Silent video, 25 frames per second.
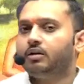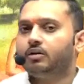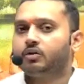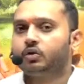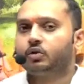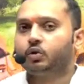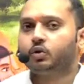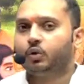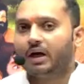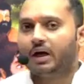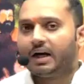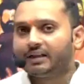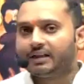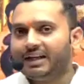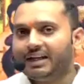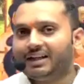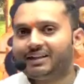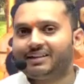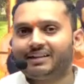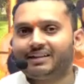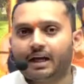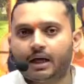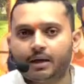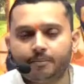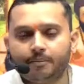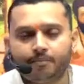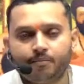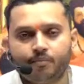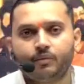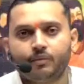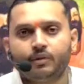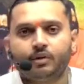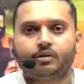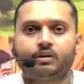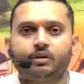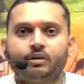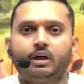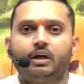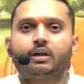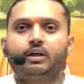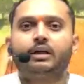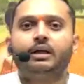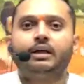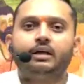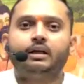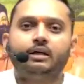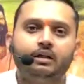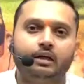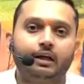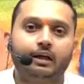So at that time, the
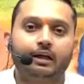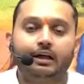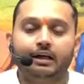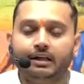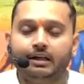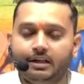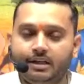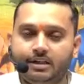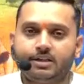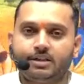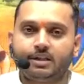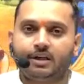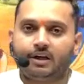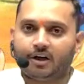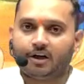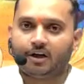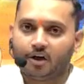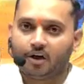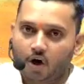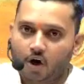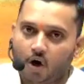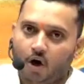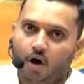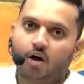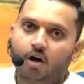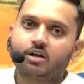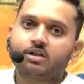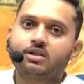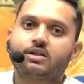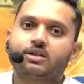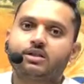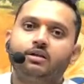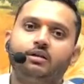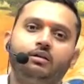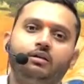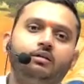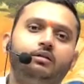king released a horse